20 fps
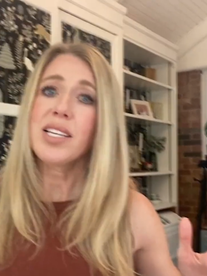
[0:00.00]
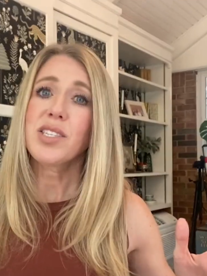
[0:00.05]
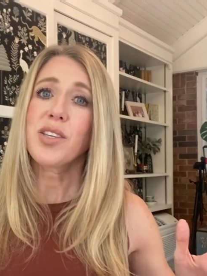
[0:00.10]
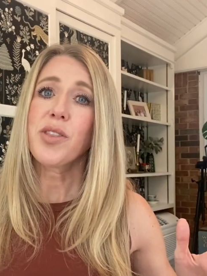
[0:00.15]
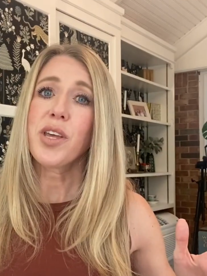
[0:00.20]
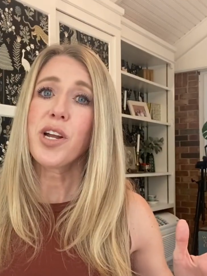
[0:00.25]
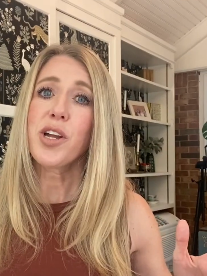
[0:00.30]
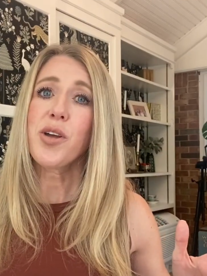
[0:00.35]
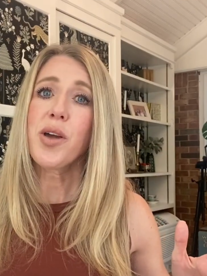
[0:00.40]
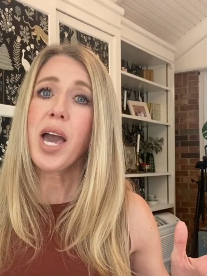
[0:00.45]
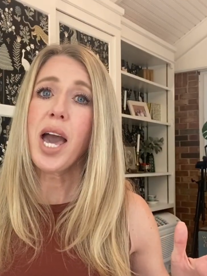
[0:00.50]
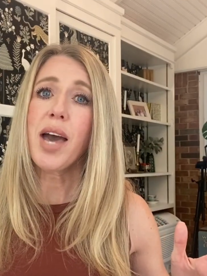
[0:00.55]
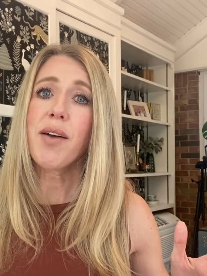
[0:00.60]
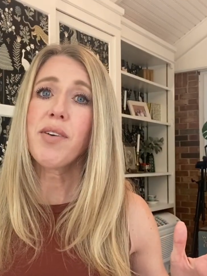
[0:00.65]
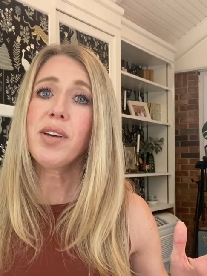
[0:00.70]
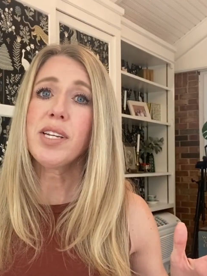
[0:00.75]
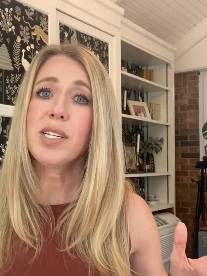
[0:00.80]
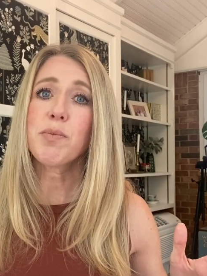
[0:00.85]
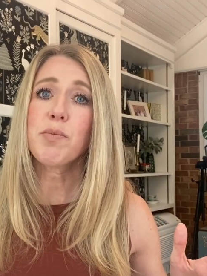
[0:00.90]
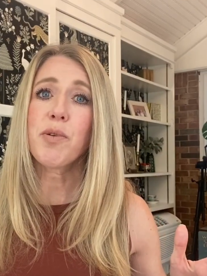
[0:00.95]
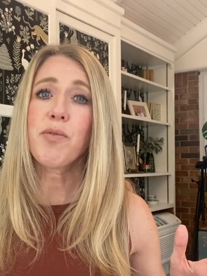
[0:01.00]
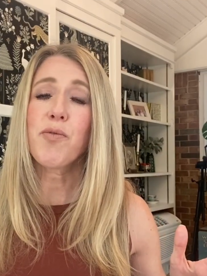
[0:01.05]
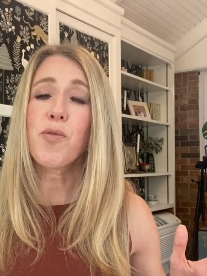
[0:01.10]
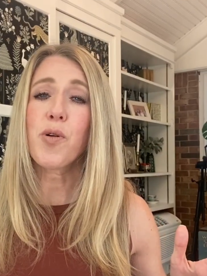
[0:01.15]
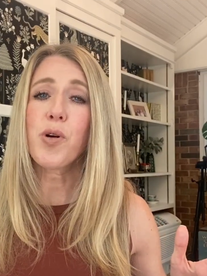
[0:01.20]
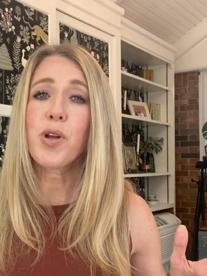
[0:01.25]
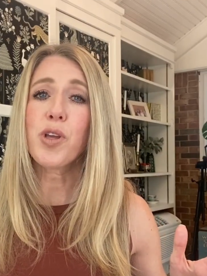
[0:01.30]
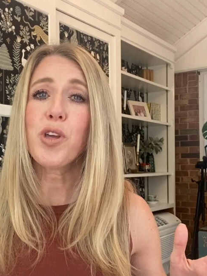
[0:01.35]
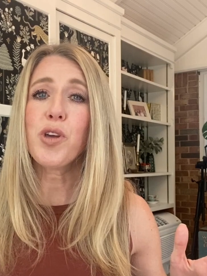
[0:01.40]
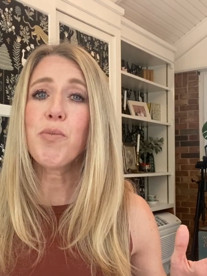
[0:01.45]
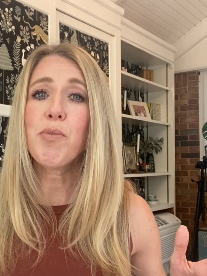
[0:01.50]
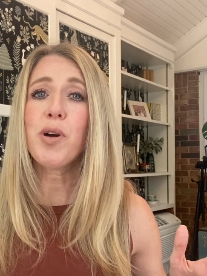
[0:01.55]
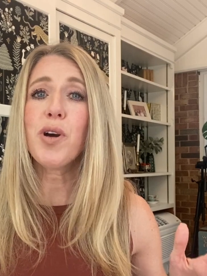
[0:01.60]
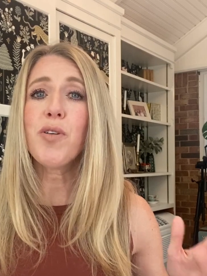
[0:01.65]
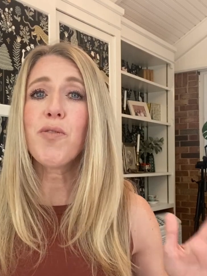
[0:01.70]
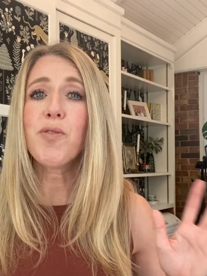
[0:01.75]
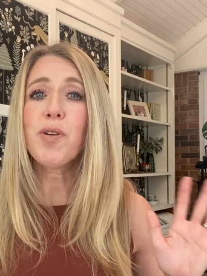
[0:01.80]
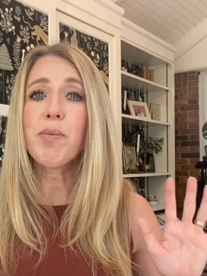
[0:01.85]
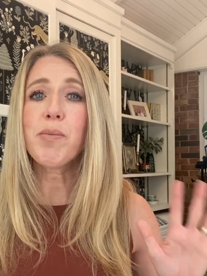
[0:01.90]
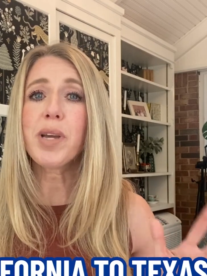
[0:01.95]
so there you have it. Before you
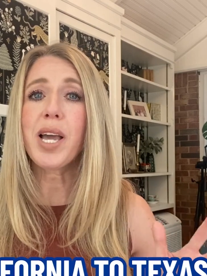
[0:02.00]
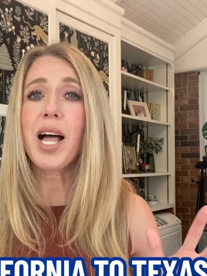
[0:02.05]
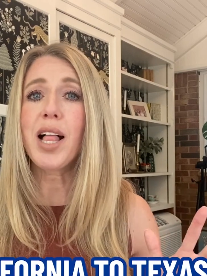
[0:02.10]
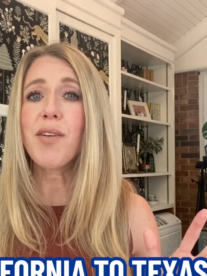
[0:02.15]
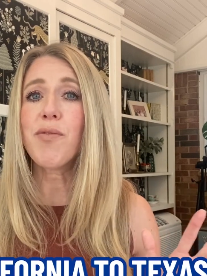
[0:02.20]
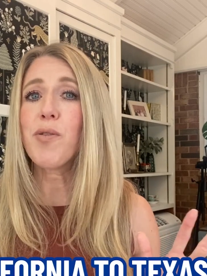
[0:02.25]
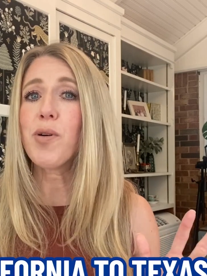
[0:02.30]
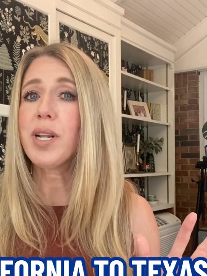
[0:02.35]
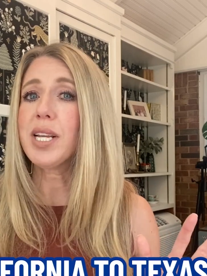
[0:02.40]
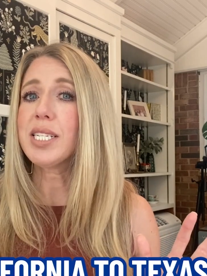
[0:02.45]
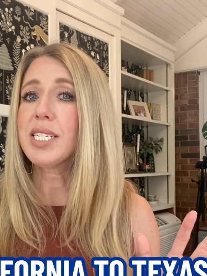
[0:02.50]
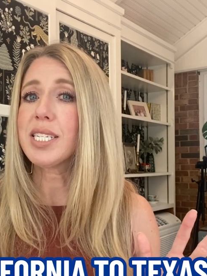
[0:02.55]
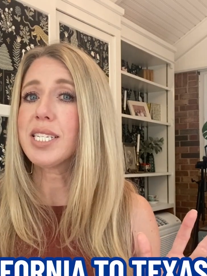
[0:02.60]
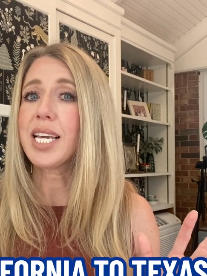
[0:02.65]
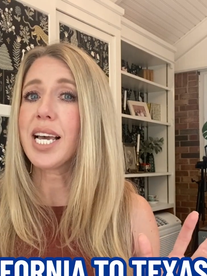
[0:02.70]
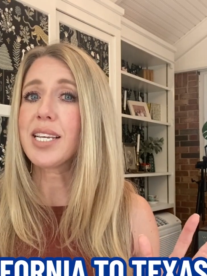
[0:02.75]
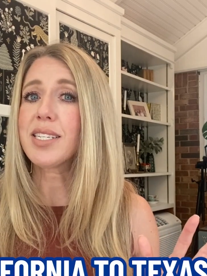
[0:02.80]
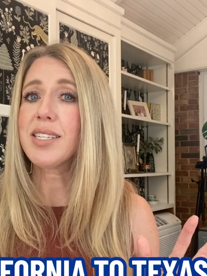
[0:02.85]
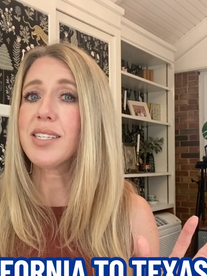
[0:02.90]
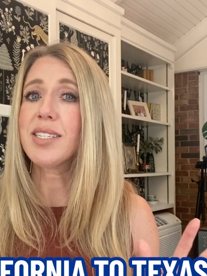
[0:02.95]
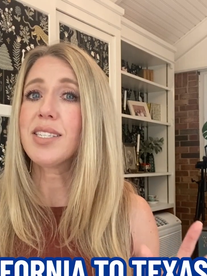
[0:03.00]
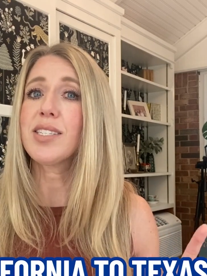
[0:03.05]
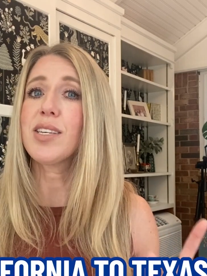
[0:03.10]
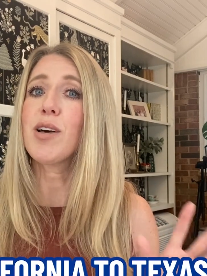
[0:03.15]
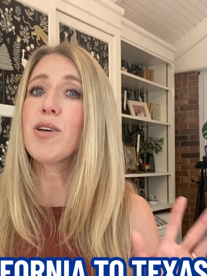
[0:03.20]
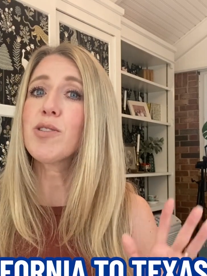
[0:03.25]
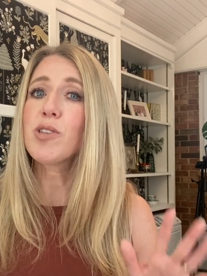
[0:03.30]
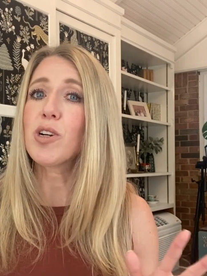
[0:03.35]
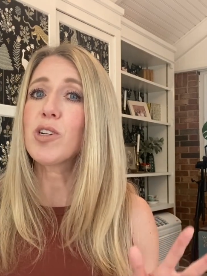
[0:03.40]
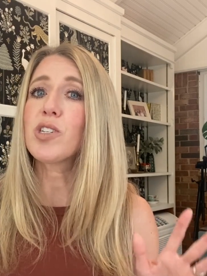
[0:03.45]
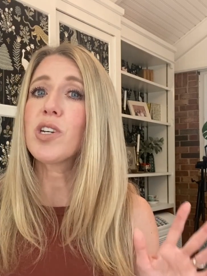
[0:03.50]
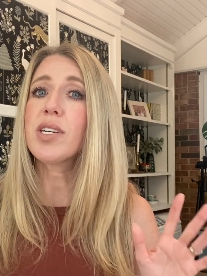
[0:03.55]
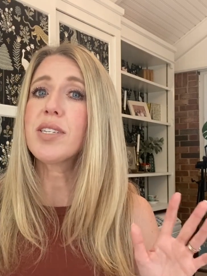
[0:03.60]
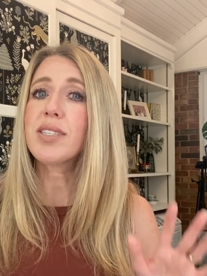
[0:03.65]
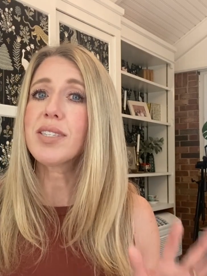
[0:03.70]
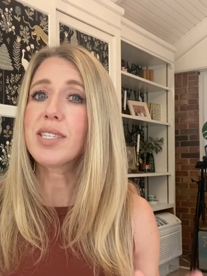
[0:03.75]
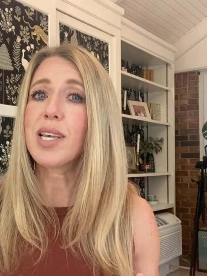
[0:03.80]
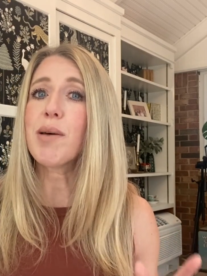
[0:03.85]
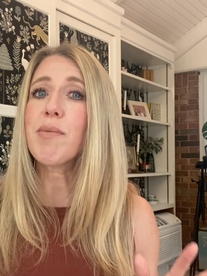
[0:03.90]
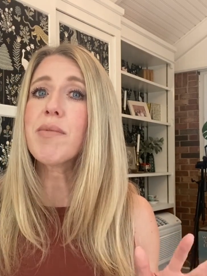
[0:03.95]
move from California to Texas, those are
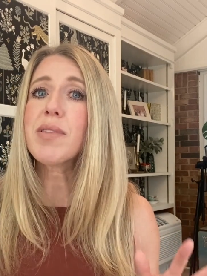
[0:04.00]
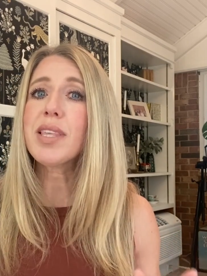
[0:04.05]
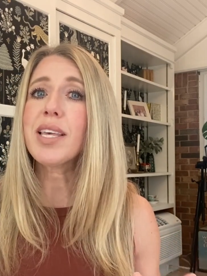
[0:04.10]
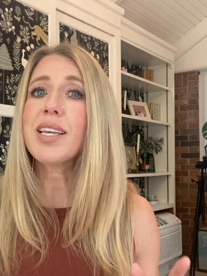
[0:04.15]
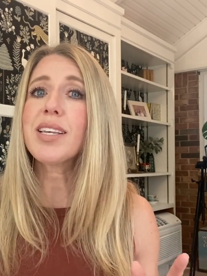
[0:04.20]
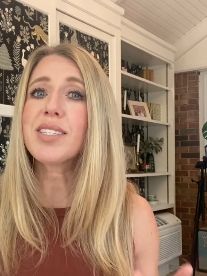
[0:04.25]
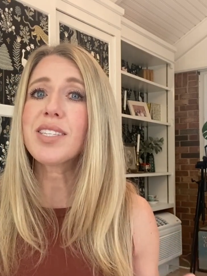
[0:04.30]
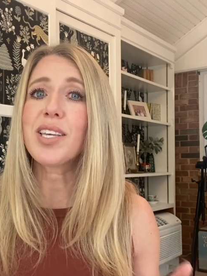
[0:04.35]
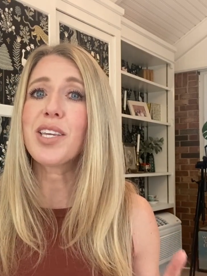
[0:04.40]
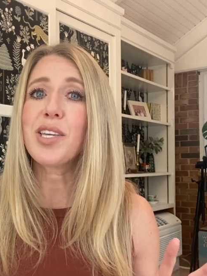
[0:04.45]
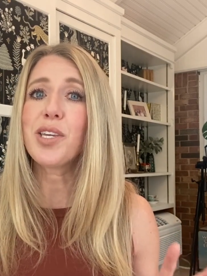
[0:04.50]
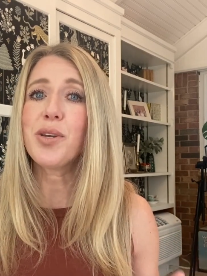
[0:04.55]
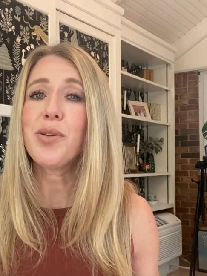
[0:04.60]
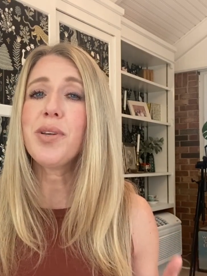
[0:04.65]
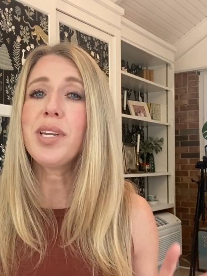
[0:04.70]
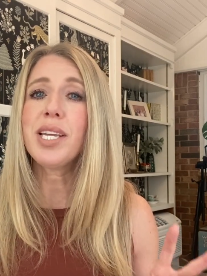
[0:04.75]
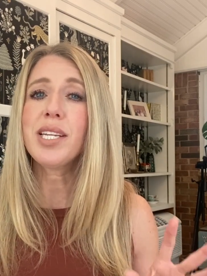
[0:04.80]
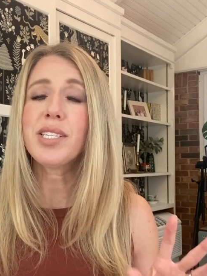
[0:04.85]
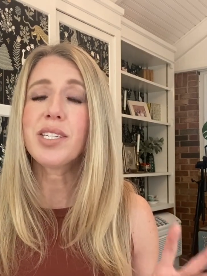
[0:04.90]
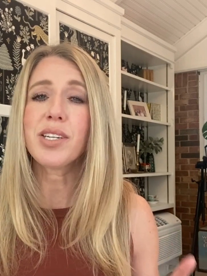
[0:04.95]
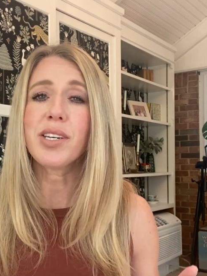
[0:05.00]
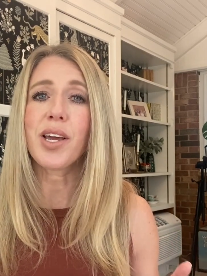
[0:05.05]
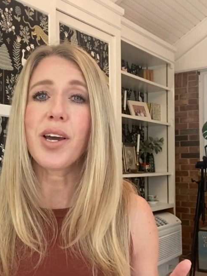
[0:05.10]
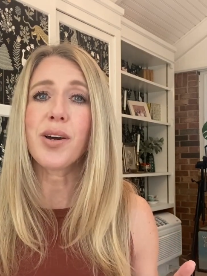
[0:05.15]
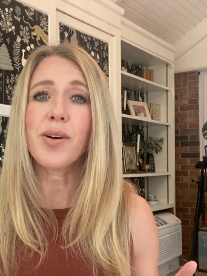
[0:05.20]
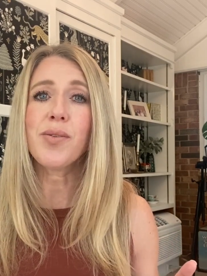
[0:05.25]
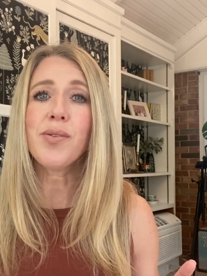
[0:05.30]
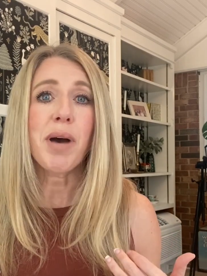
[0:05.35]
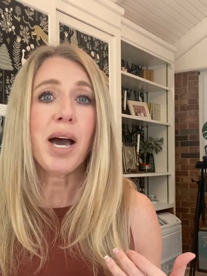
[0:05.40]
just some things that you need to know.